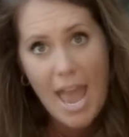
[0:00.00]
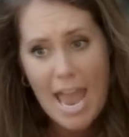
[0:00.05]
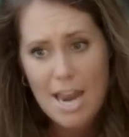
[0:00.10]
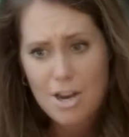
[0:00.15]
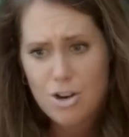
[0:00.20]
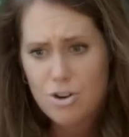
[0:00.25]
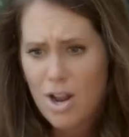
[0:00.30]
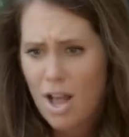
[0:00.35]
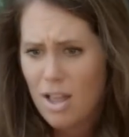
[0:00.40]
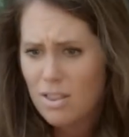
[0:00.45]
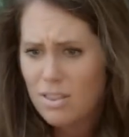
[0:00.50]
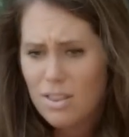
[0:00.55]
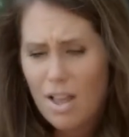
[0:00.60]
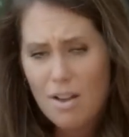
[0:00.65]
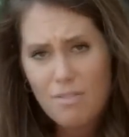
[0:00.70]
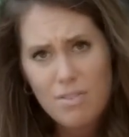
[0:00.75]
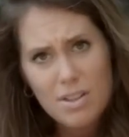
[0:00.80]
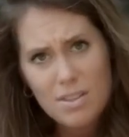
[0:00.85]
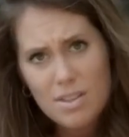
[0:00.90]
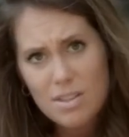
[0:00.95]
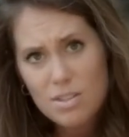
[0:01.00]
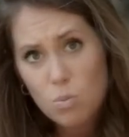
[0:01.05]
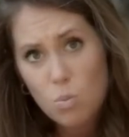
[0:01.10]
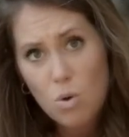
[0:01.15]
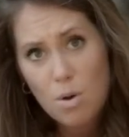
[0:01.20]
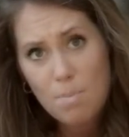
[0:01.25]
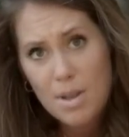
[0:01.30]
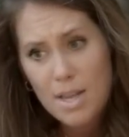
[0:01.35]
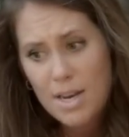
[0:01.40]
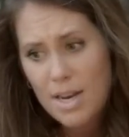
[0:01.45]
and you're not loving this
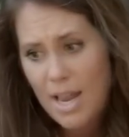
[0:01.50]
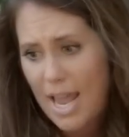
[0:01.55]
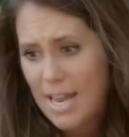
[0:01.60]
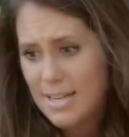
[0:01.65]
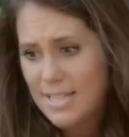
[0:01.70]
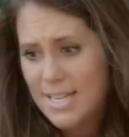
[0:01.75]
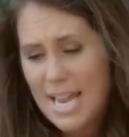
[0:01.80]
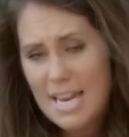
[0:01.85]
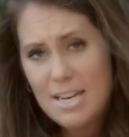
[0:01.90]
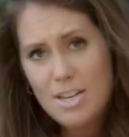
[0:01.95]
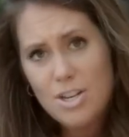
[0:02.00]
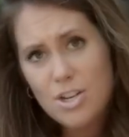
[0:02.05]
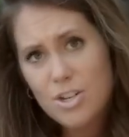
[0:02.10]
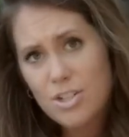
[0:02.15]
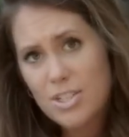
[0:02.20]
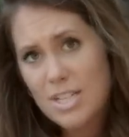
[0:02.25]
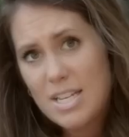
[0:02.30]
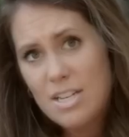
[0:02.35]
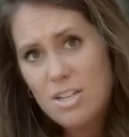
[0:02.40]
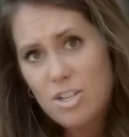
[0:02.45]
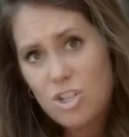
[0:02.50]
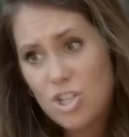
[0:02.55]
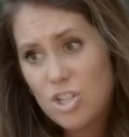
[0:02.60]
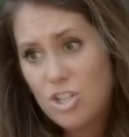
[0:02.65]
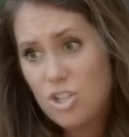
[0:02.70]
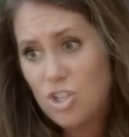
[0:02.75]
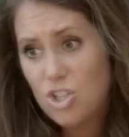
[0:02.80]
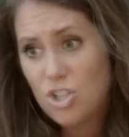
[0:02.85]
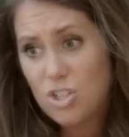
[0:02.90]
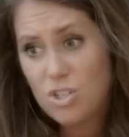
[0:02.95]
woman, and 10 years in,
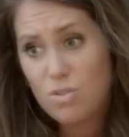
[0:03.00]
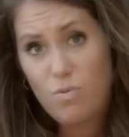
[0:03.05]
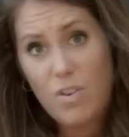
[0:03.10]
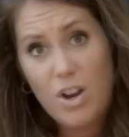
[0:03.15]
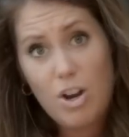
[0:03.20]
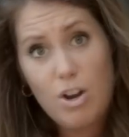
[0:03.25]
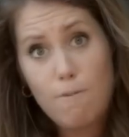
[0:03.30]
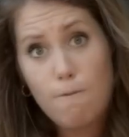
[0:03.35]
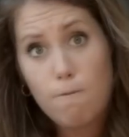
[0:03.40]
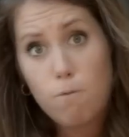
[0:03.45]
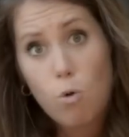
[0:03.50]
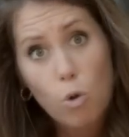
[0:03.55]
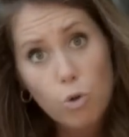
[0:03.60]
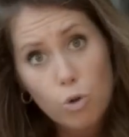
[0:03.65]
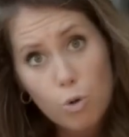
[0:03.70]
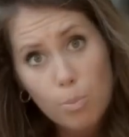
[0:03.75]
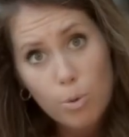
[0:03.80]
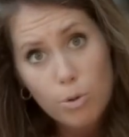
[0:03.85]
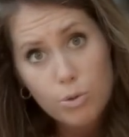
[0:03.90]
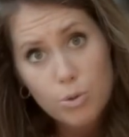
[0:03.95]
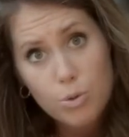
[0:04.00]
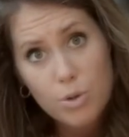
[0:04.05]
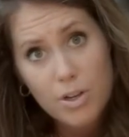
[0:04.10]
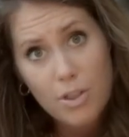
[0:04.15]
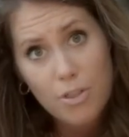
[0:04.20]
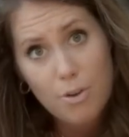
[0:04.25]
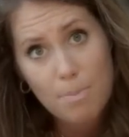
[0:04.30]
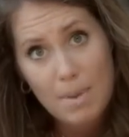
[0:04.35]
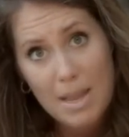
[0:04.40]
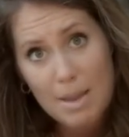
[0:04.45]
she's just very vulnerable to
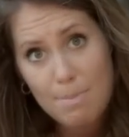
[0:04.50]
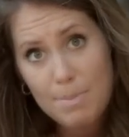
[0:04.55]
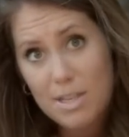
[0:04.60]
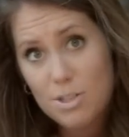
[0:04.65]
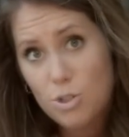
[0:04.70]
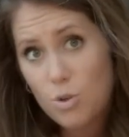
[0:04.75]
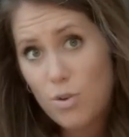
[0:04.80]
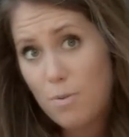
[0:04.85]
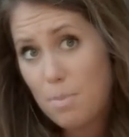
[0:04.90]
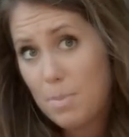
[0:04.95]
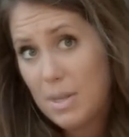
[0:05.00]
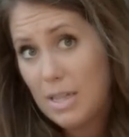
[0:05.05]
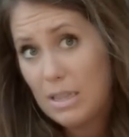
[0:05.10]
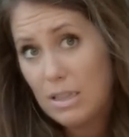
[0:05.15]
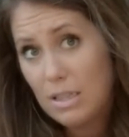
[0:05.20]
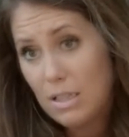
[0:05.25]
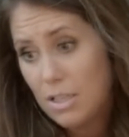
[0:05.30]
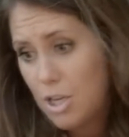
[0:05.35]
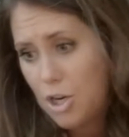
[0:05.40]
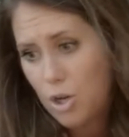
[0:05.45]
another man because you haven't been,